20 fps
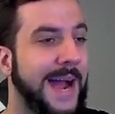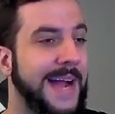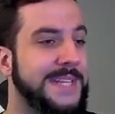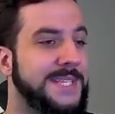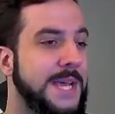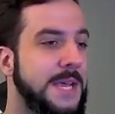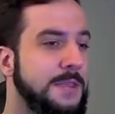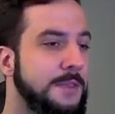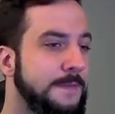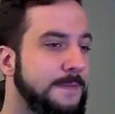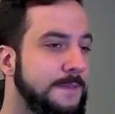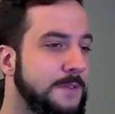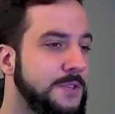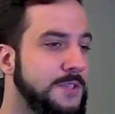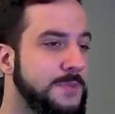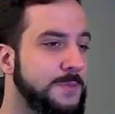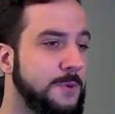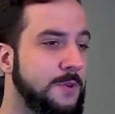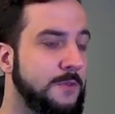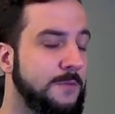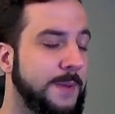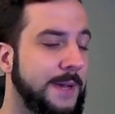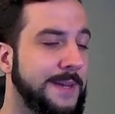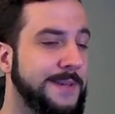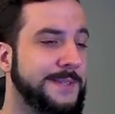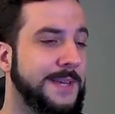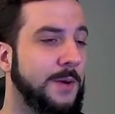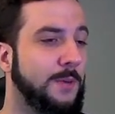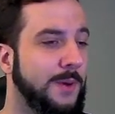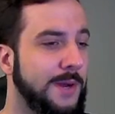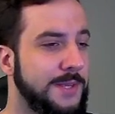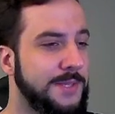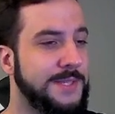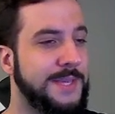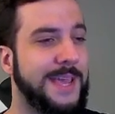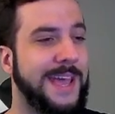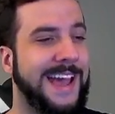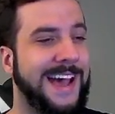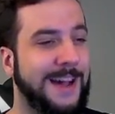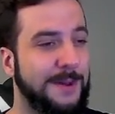I take the first move because I want to
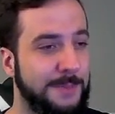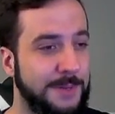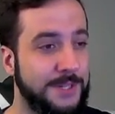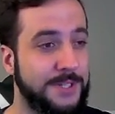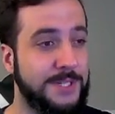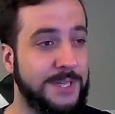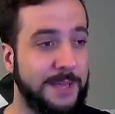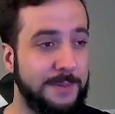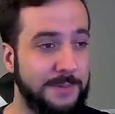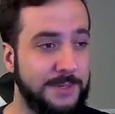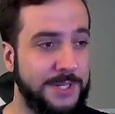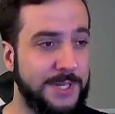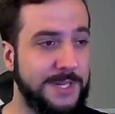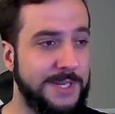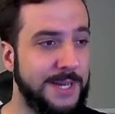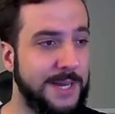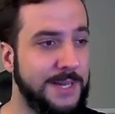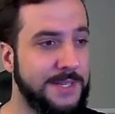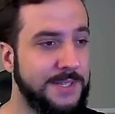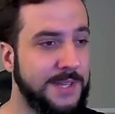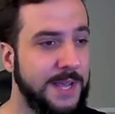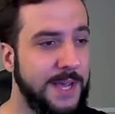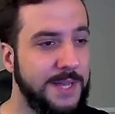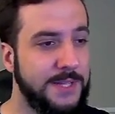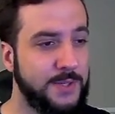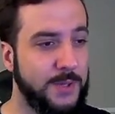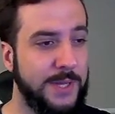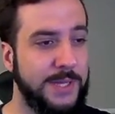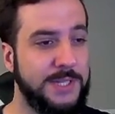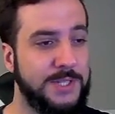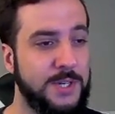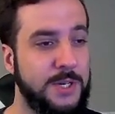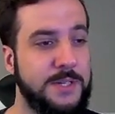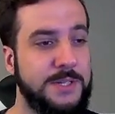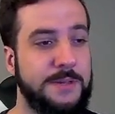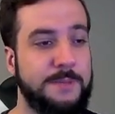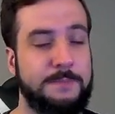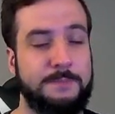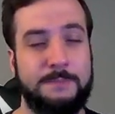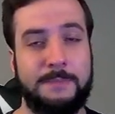see how much damage it does, so I can start
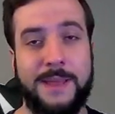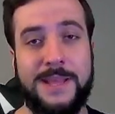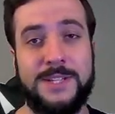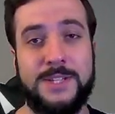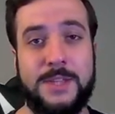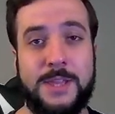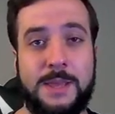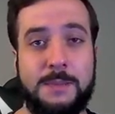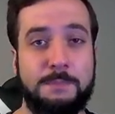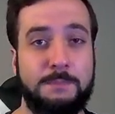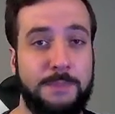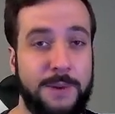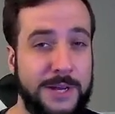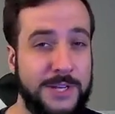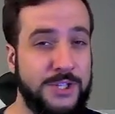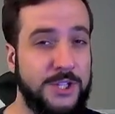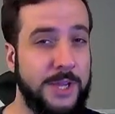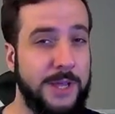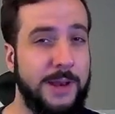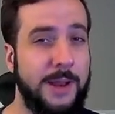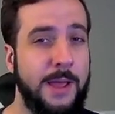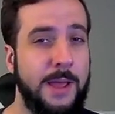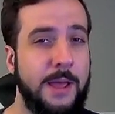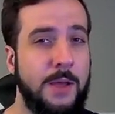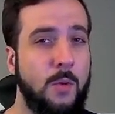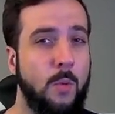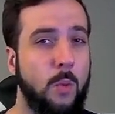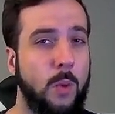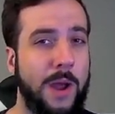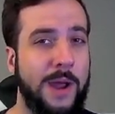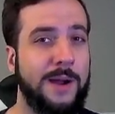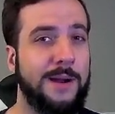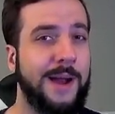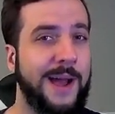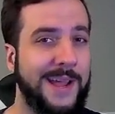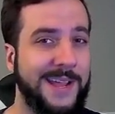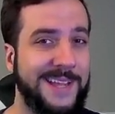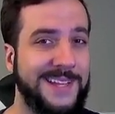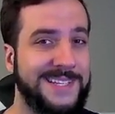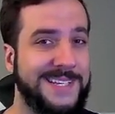to mentally budget where
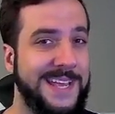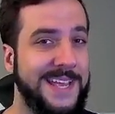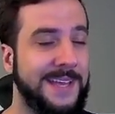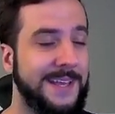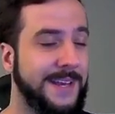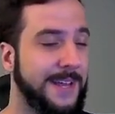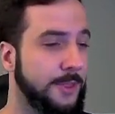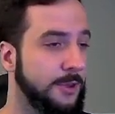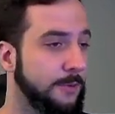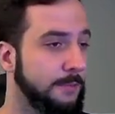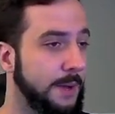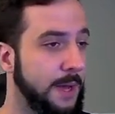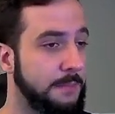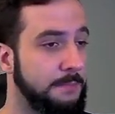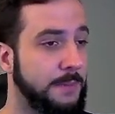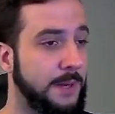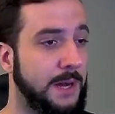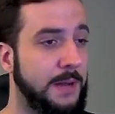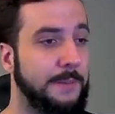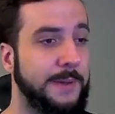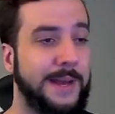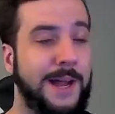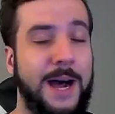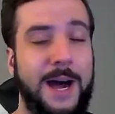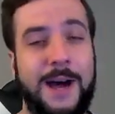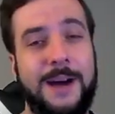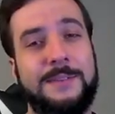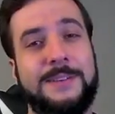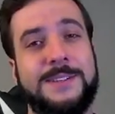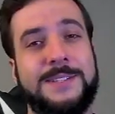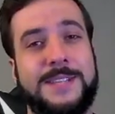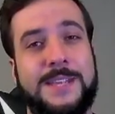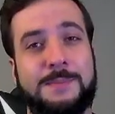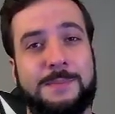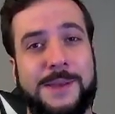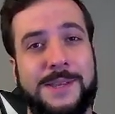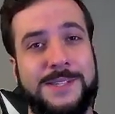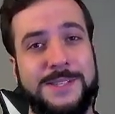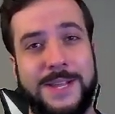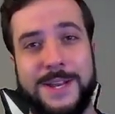I can take another Mud Bomb, and obviously
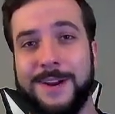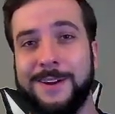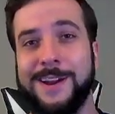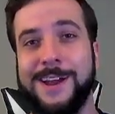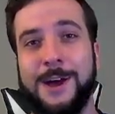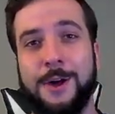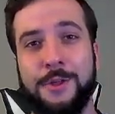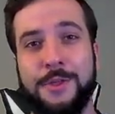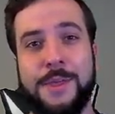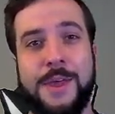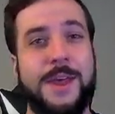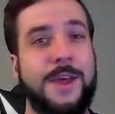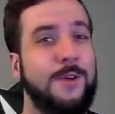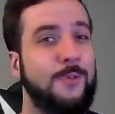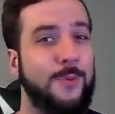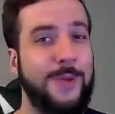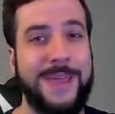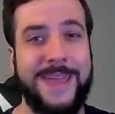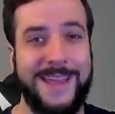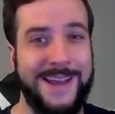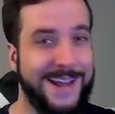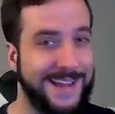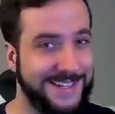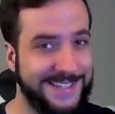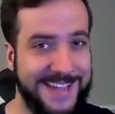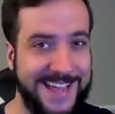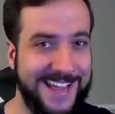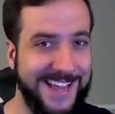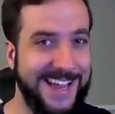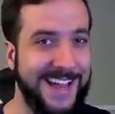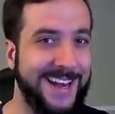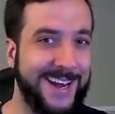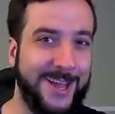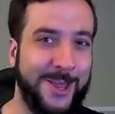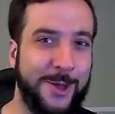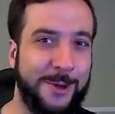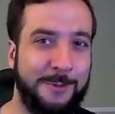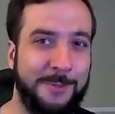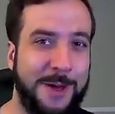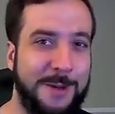based on our health, we cannot tank
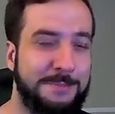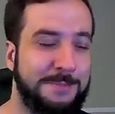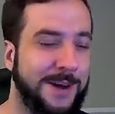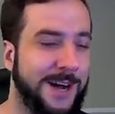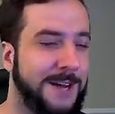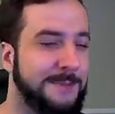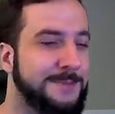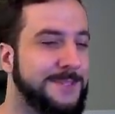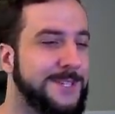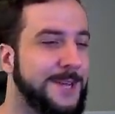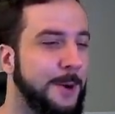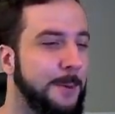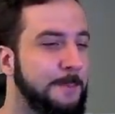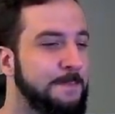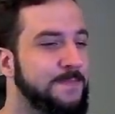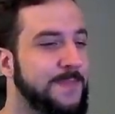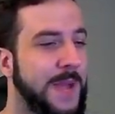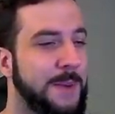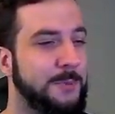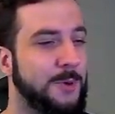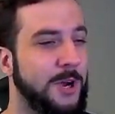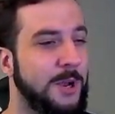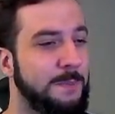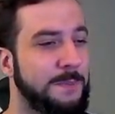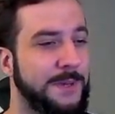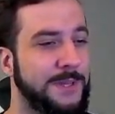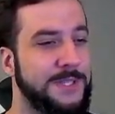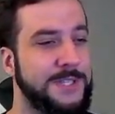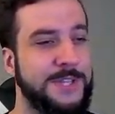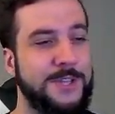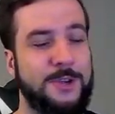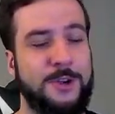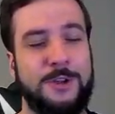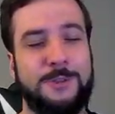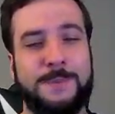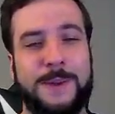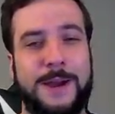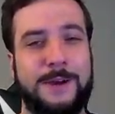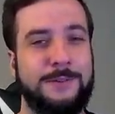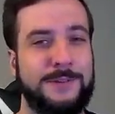another Mud Bomb, so I'm going to build to the
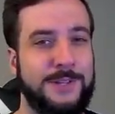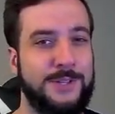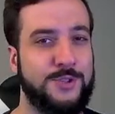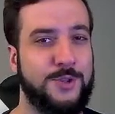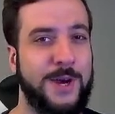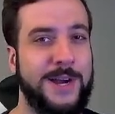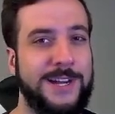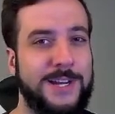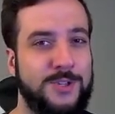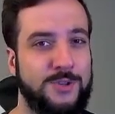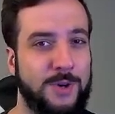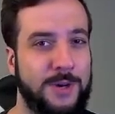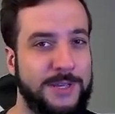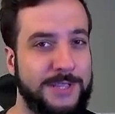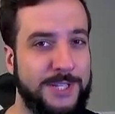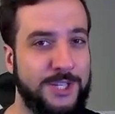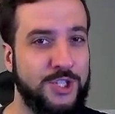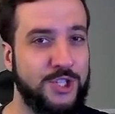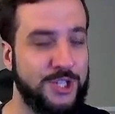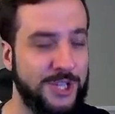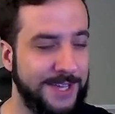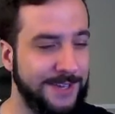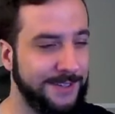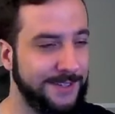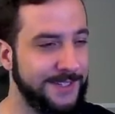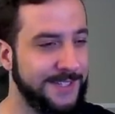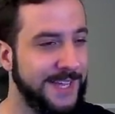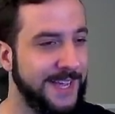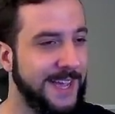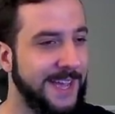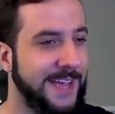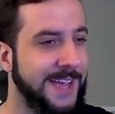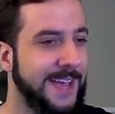Earth Power to try to draw the shield,